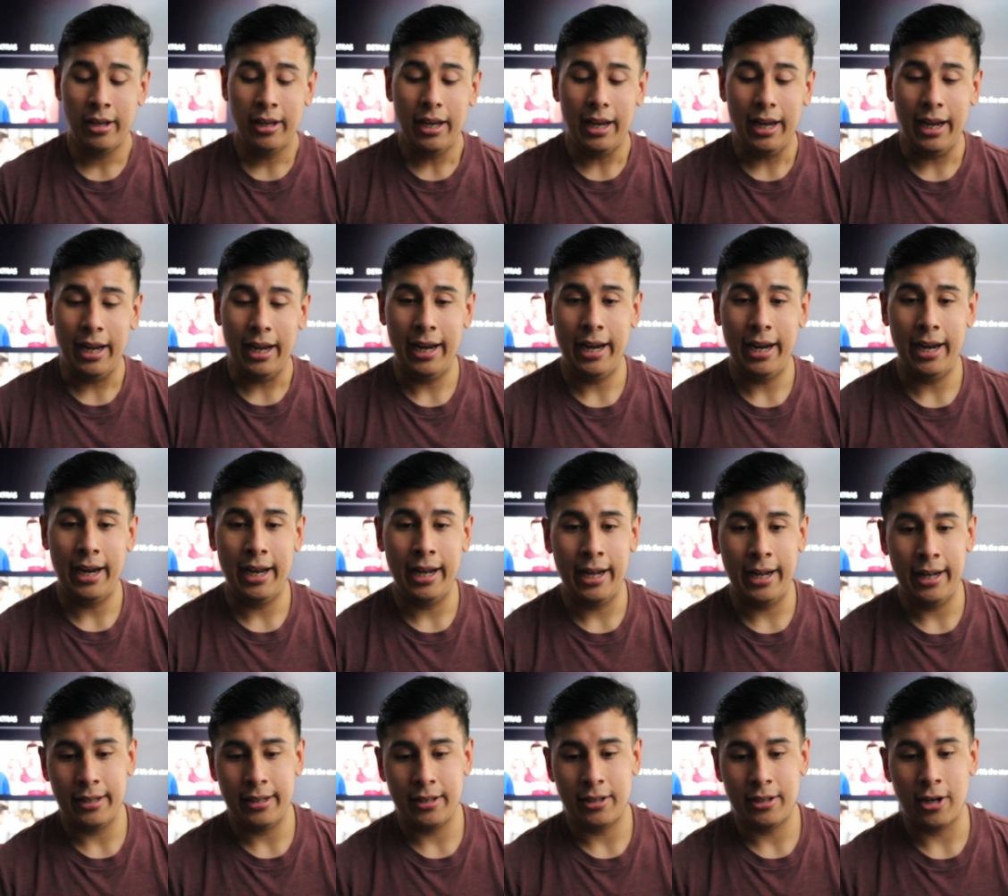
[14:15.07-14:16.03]

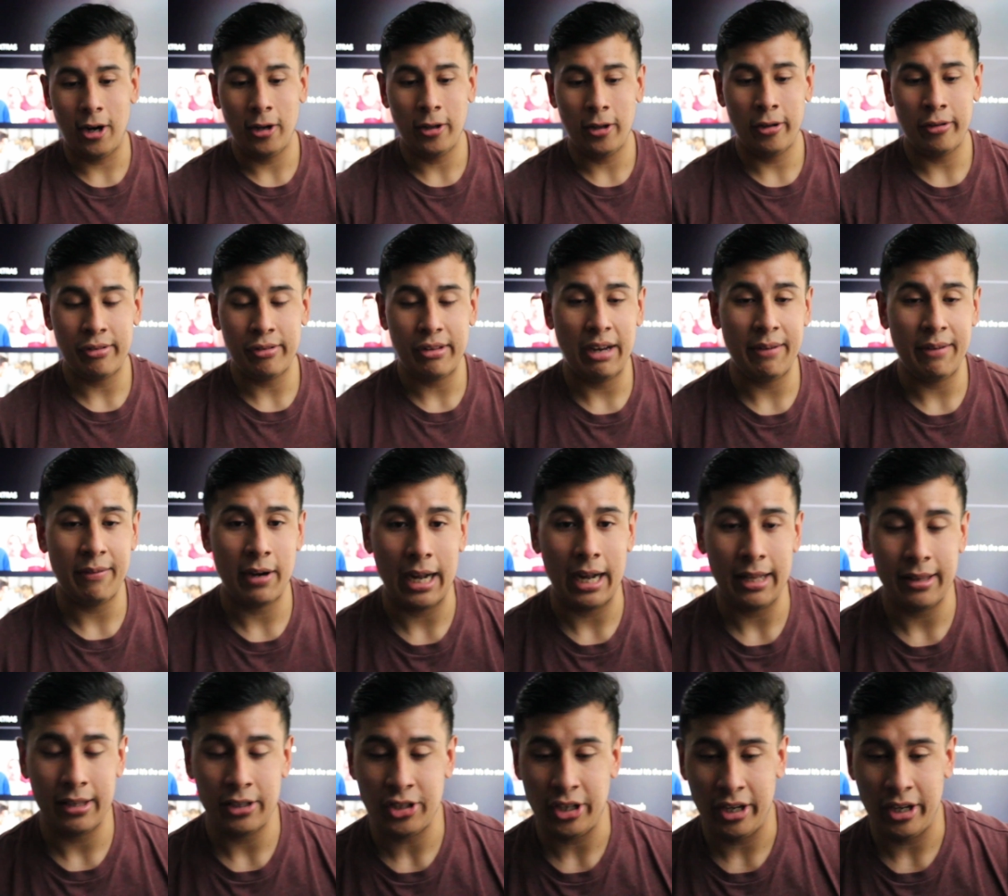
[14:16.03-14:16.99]
And Carlos never
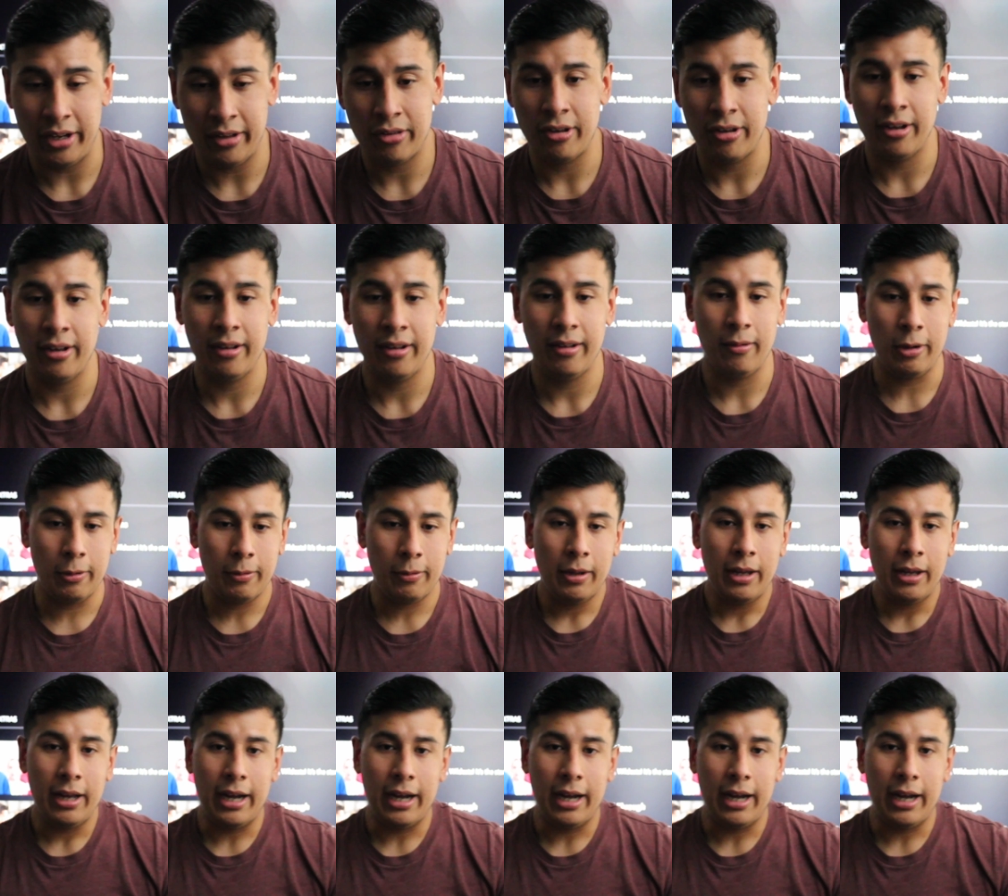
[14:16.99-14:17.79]
got the chance to, well,